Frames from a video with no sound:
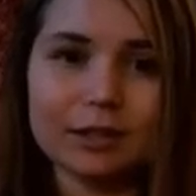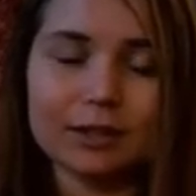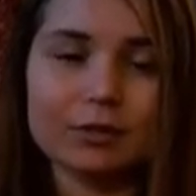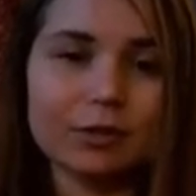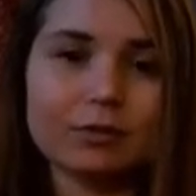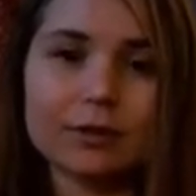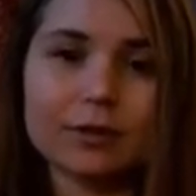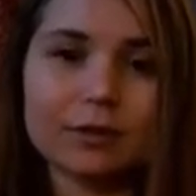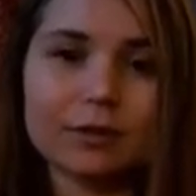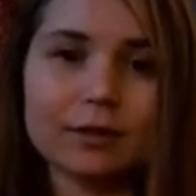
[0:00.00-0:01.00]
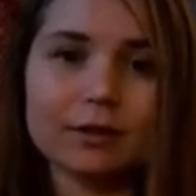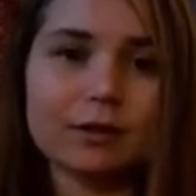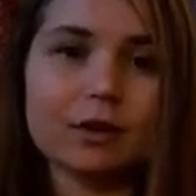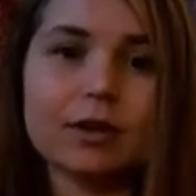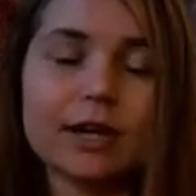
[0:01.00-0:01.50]
You can feel the
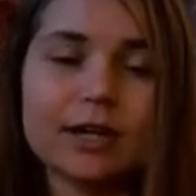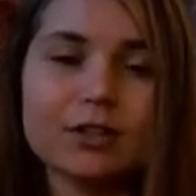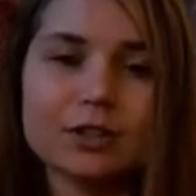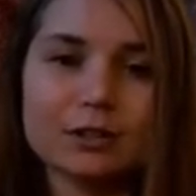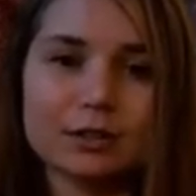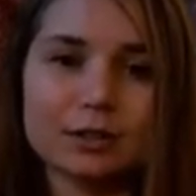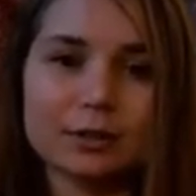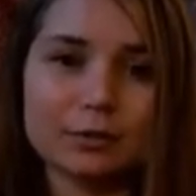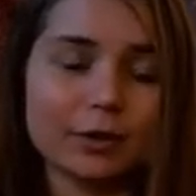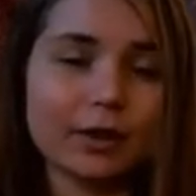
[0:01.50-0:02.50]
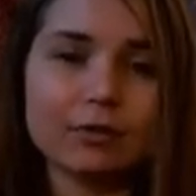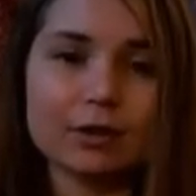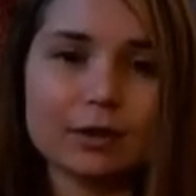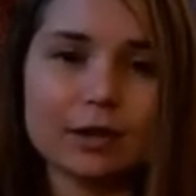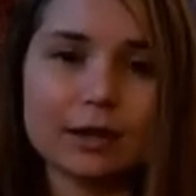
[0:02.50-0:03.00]
connection with
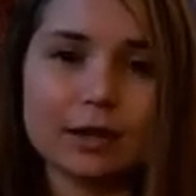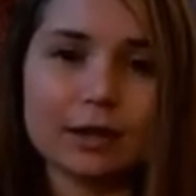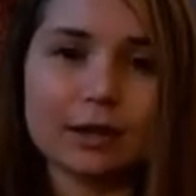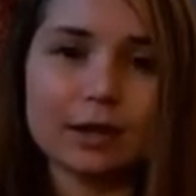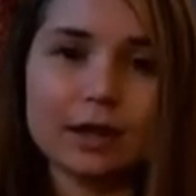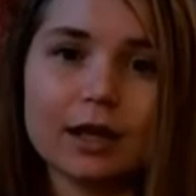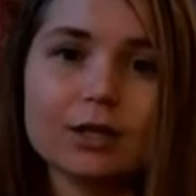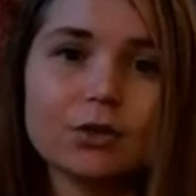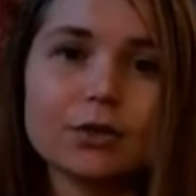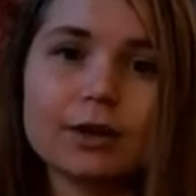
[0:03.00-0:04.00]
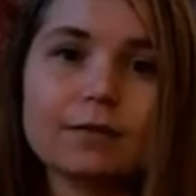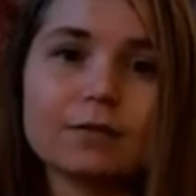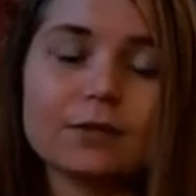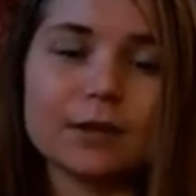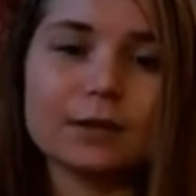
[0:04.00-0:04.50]
everything. You can
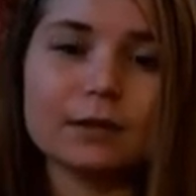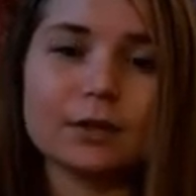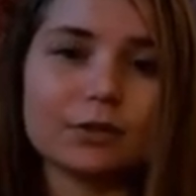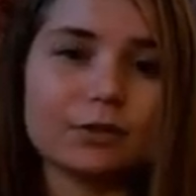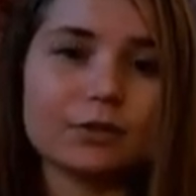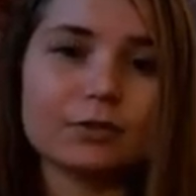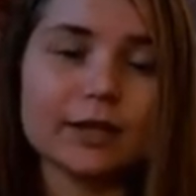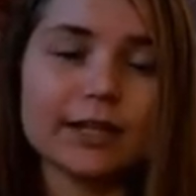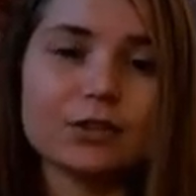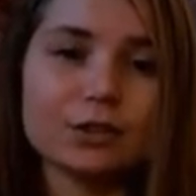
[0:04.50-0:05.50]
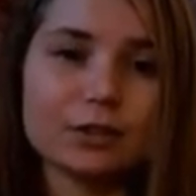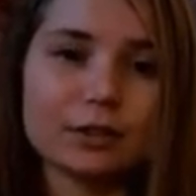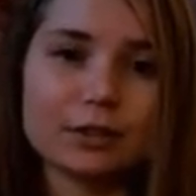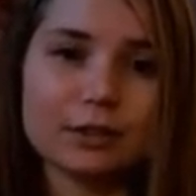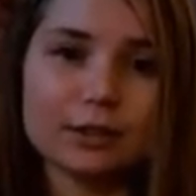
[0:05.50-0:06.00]
feel your true nature.
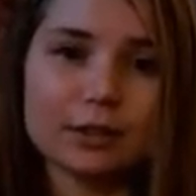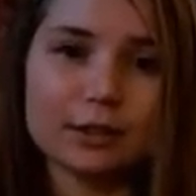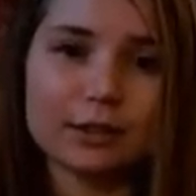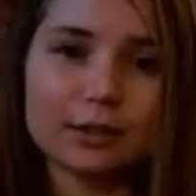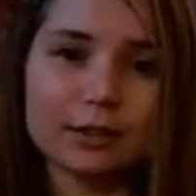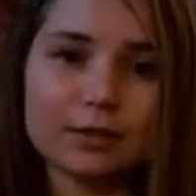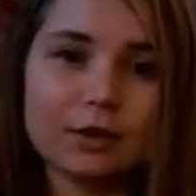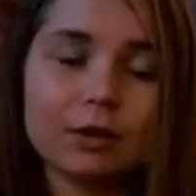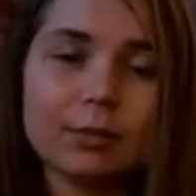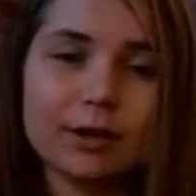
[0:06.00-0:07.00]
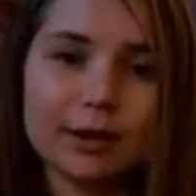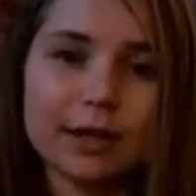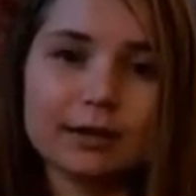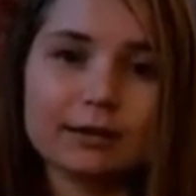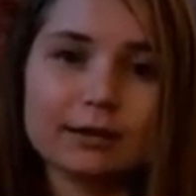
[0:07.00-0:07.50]
It's all about
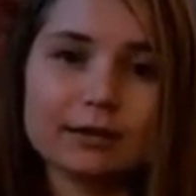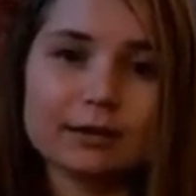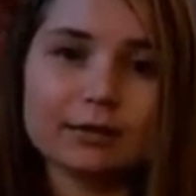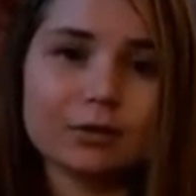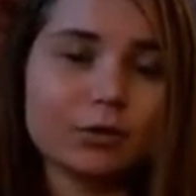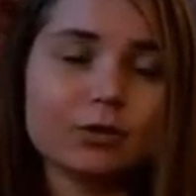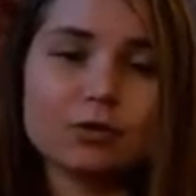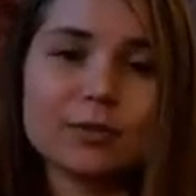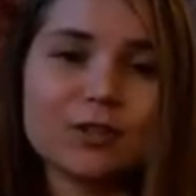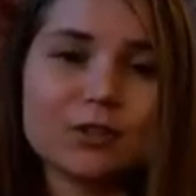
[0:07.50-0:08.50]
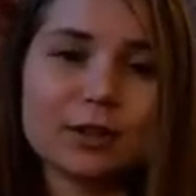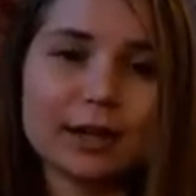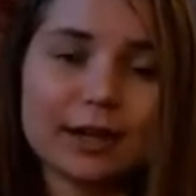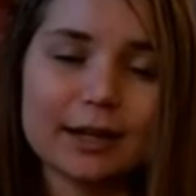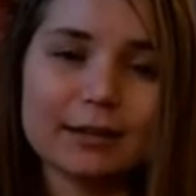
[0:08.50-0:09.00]
that. If you're too much in the
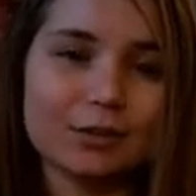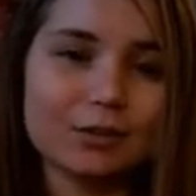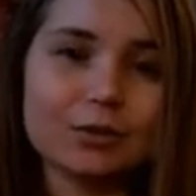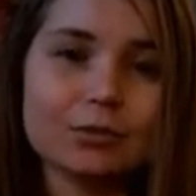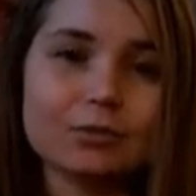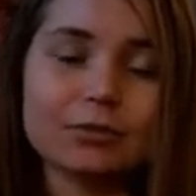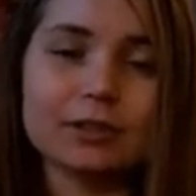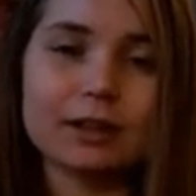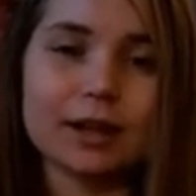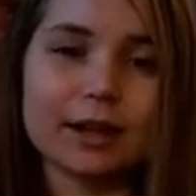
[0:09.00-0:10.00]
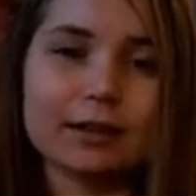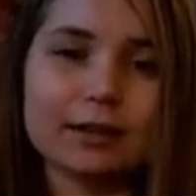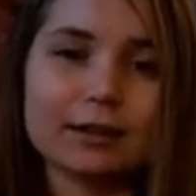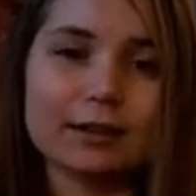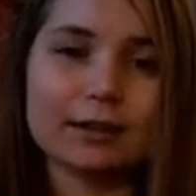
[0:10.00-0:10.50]
head, you don't feel that.
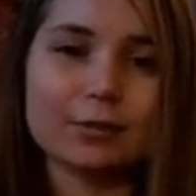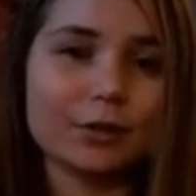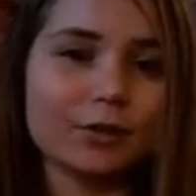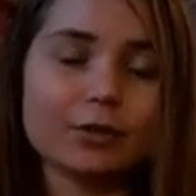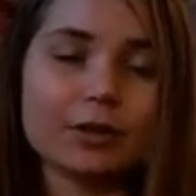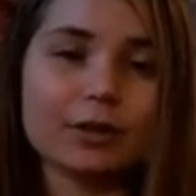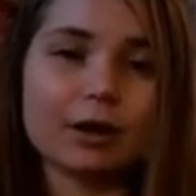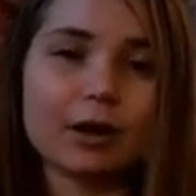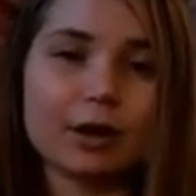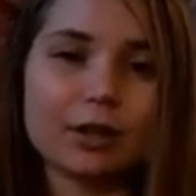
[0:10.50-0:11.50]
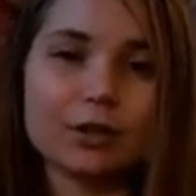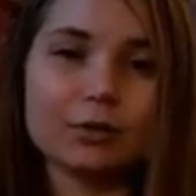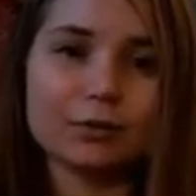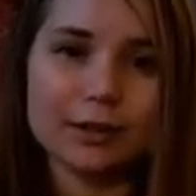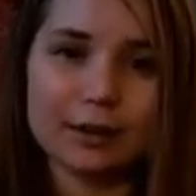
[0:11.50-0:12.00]
When you're in the heart, you
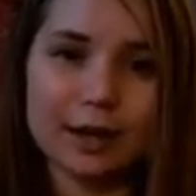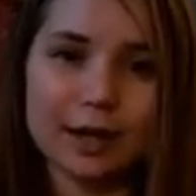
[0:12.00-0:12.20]
feel that.